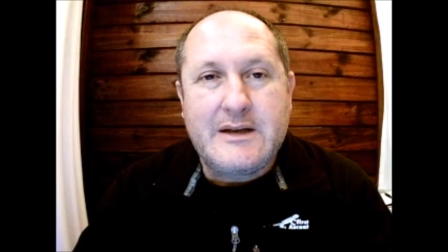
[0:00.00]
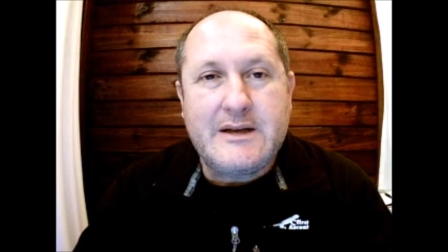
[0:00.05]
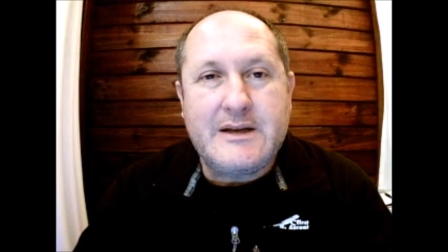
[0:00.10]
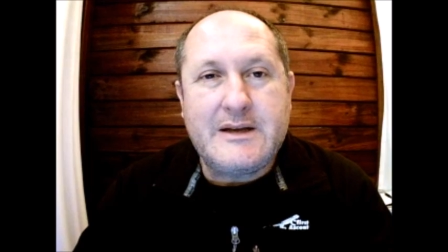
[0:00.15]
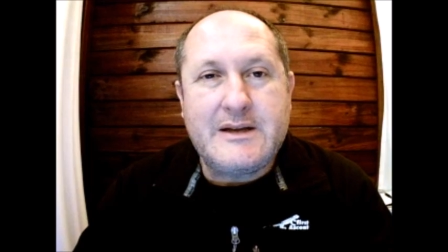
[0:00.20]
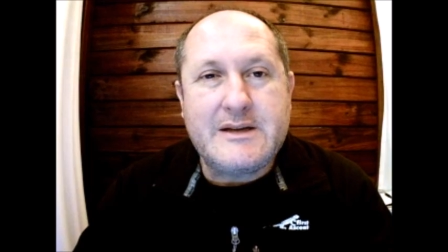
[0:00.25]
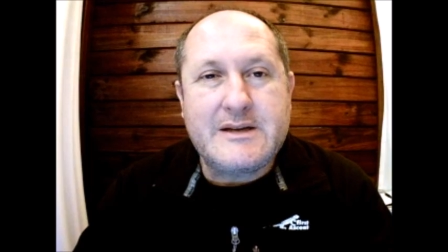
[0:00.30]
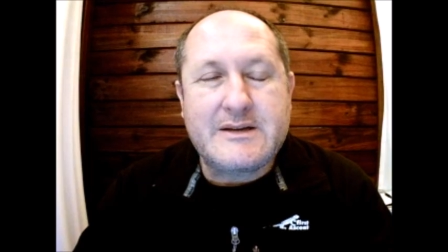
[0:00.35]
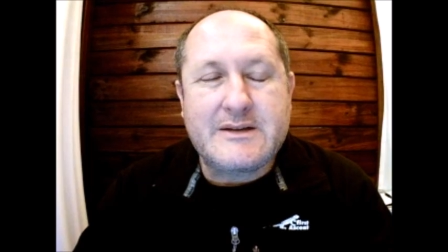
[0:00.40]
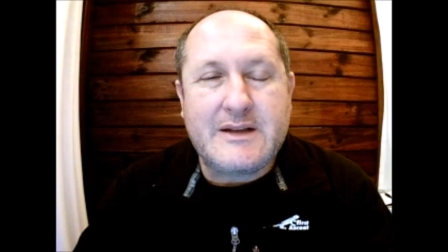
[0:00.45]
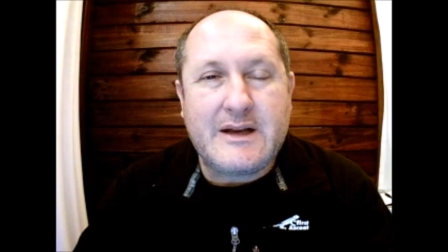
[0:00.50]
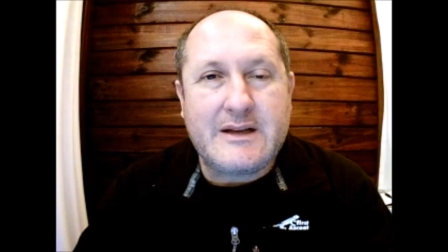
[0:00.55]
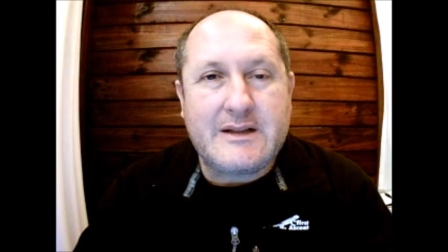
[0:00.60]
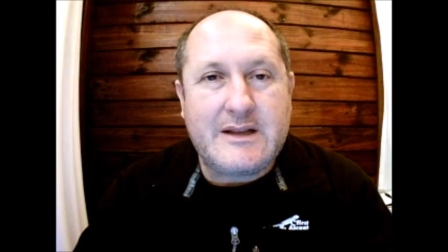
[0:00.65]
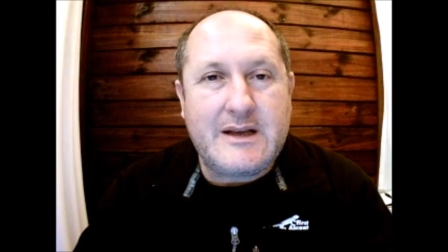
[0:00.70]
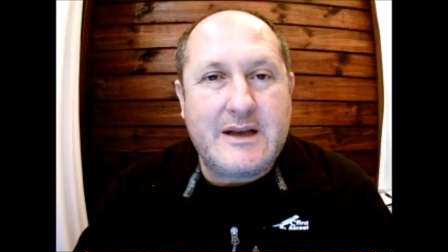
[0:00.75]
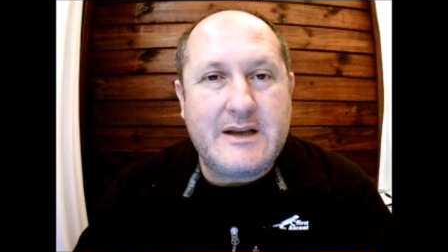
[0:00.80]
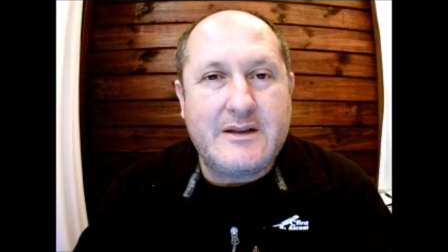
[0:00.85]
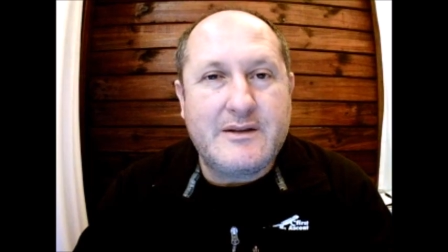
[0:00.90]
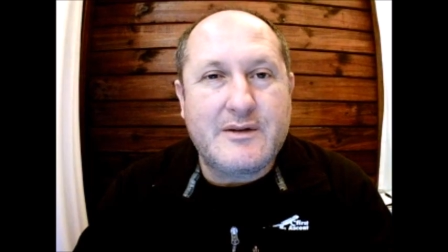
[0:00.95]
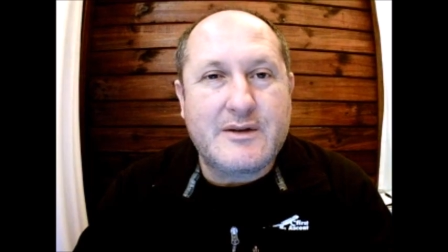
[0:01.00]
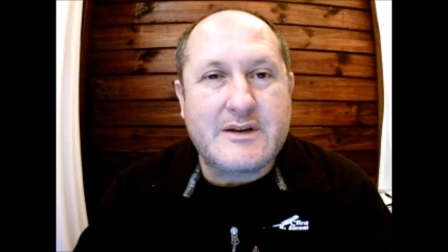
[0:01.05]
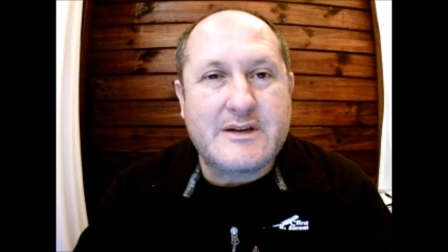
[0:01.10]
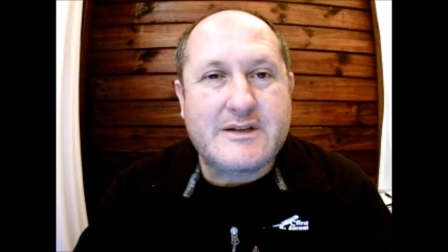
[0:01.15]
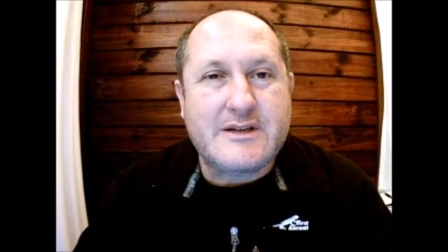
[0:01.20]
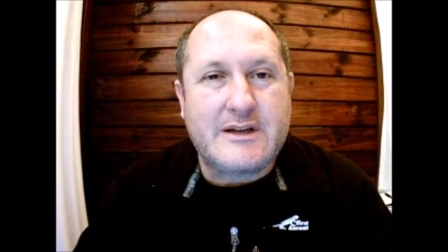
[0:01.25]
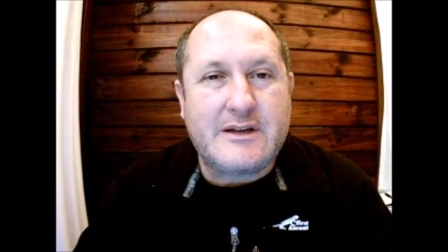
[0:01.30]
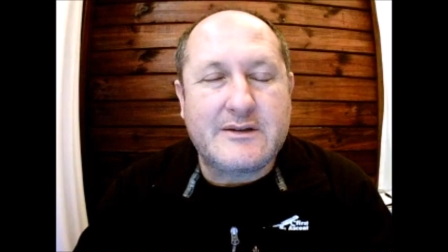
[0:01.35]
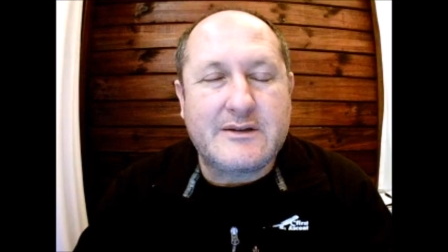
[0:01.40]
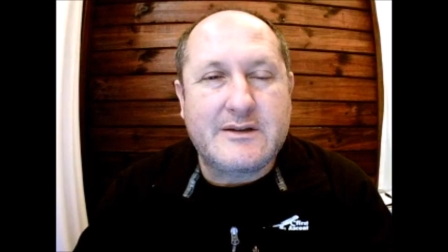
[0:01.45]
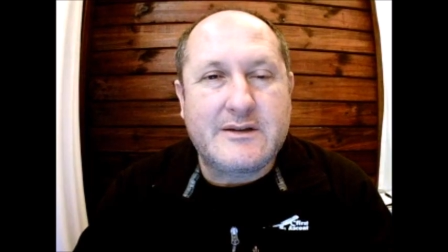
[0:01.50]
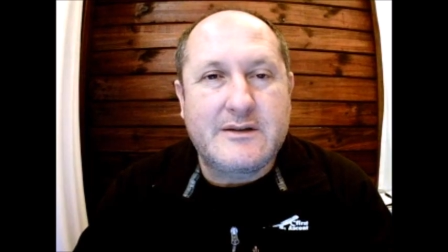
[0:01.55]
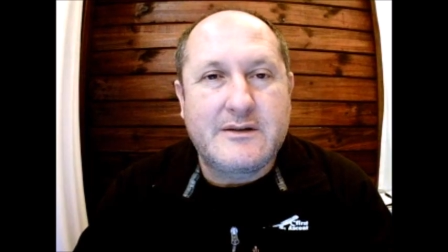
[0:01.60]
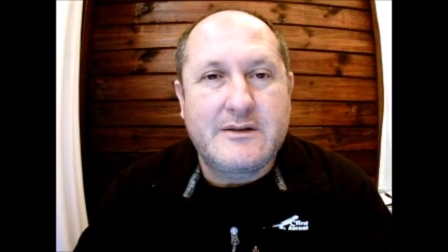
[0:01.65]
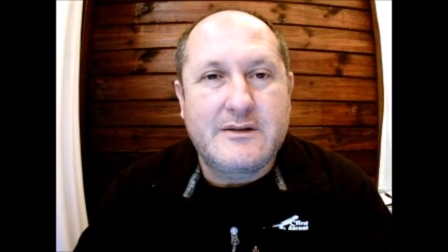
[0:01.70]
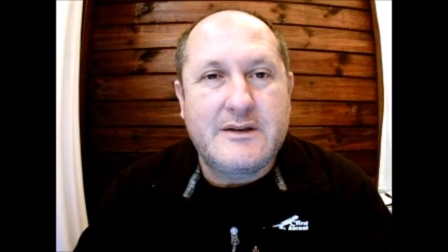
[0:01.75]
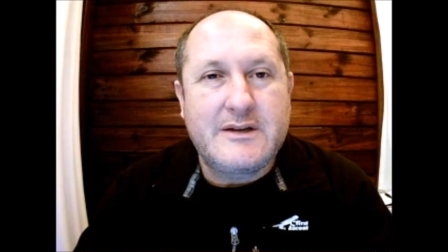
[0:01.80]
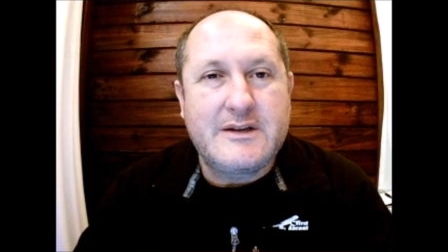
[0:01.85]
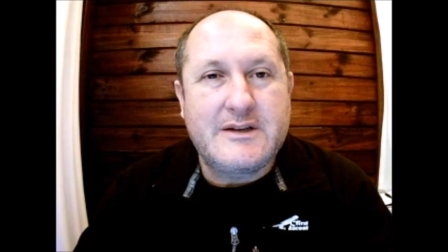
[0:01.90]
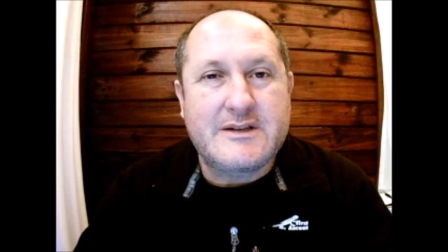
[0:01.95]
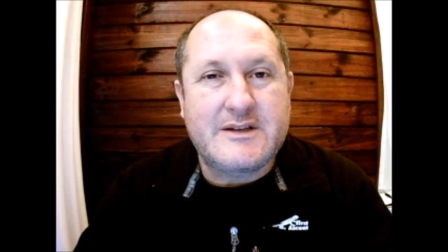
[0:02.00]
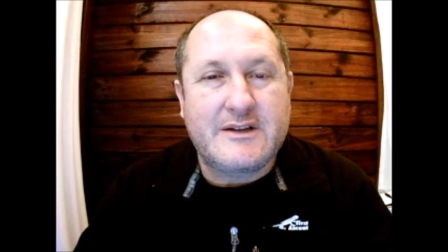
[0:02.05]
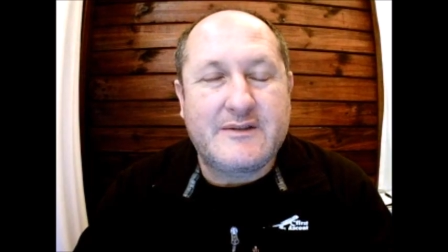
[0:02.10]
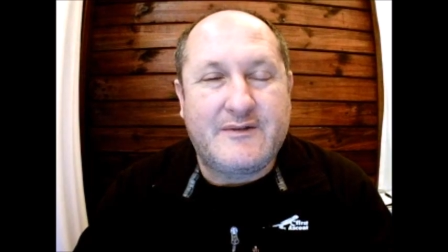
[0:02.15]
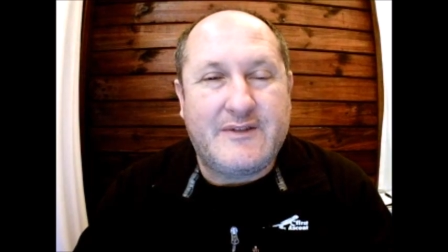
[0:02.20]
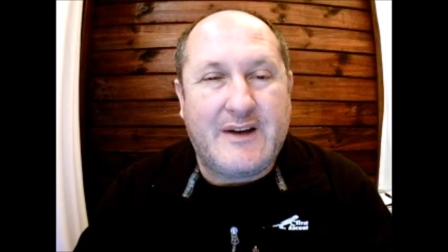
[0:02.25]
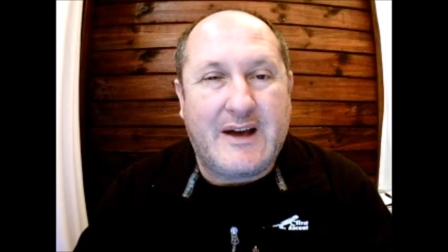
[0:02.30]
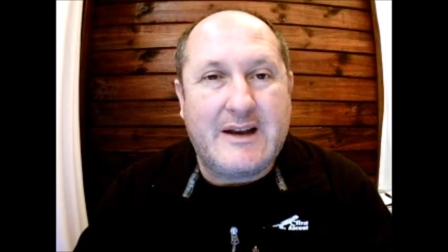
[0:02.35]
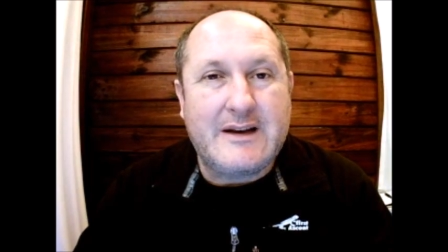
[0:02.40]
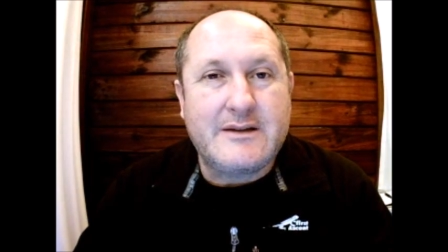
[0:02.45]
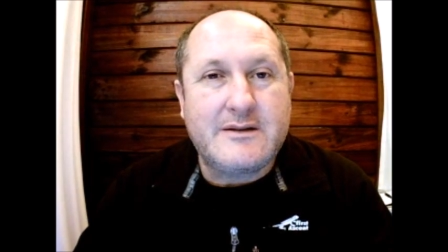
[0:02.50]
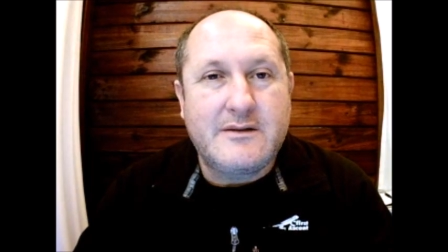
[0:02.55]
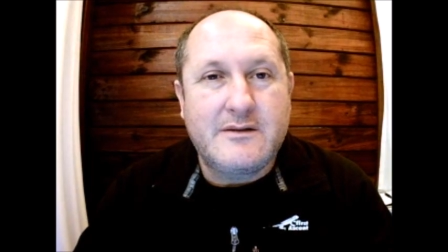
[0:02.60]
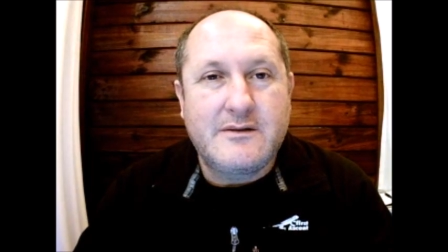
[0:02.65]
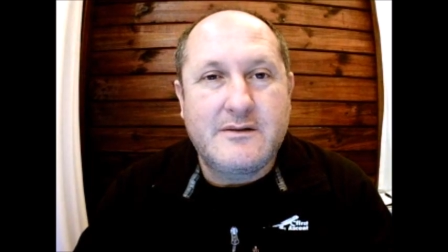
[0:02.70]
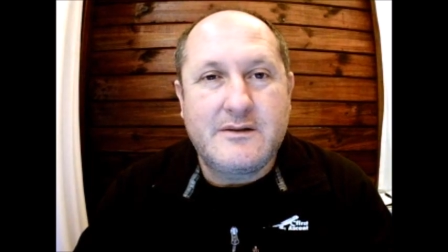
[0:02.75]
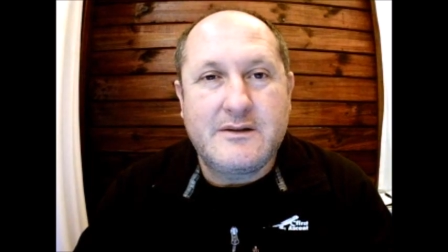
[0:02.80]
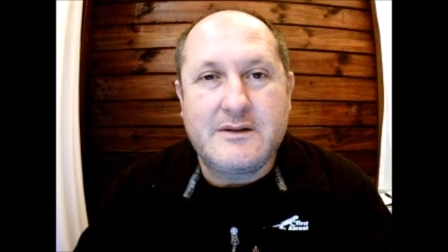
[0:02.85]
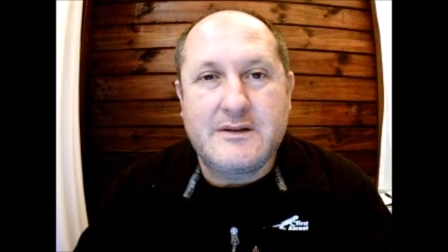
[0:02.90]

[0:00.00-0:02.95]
Is that end result, is it valid?